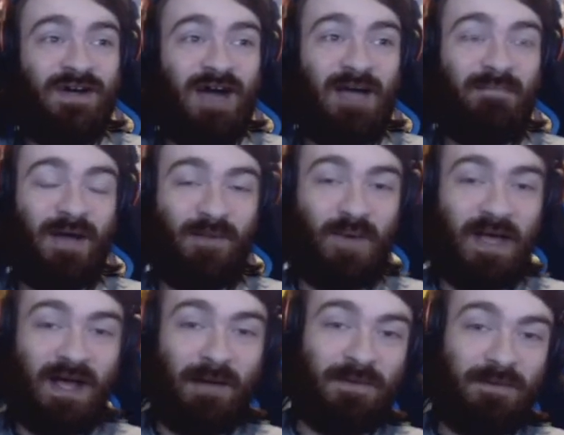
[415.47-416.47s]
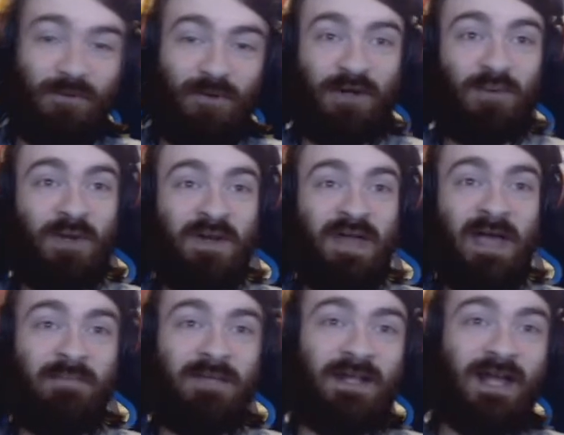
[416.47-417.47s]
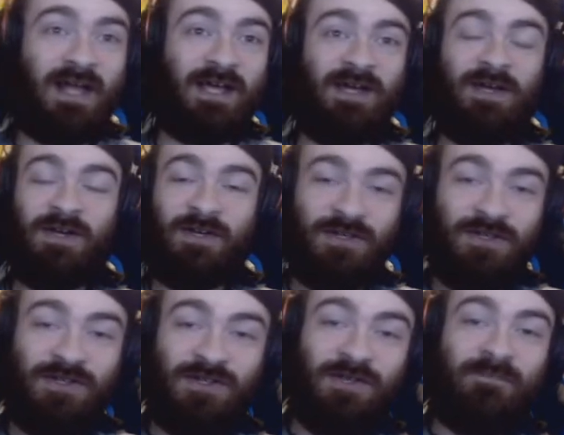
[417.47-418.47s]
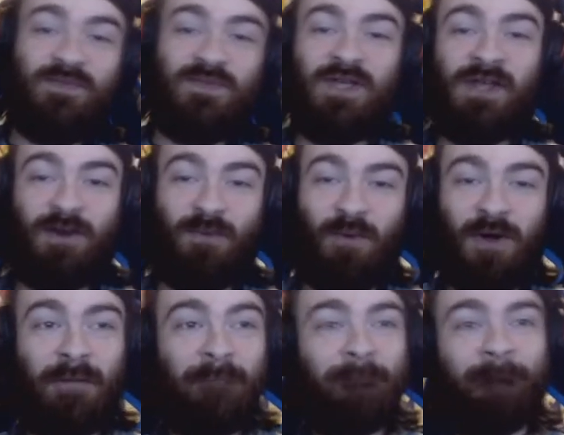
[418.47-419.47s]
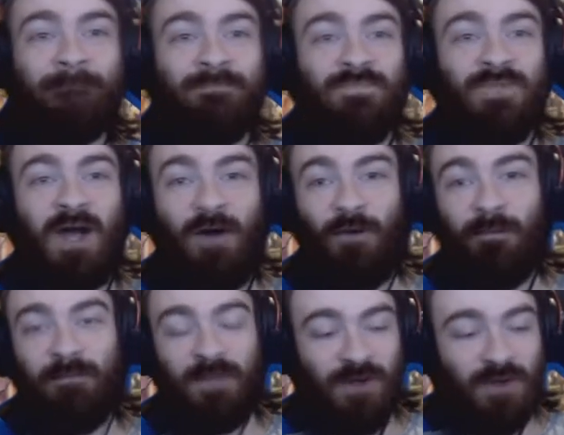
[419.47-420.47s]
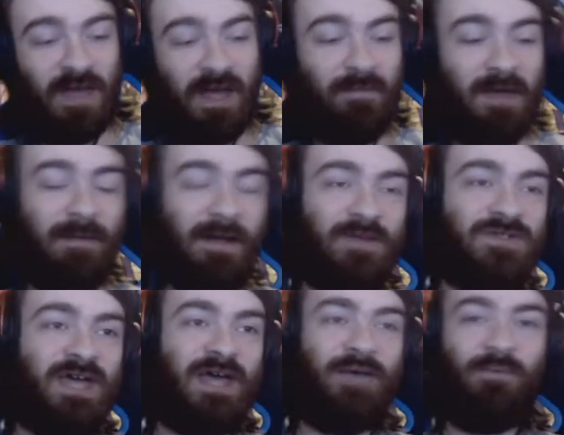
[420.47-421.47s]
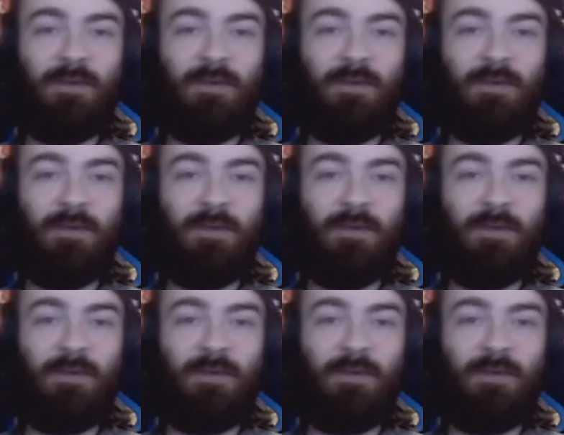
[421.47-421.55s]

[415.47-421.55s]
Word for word: I might wake up in the morning one day and be like, you know what? No, a new game came out today.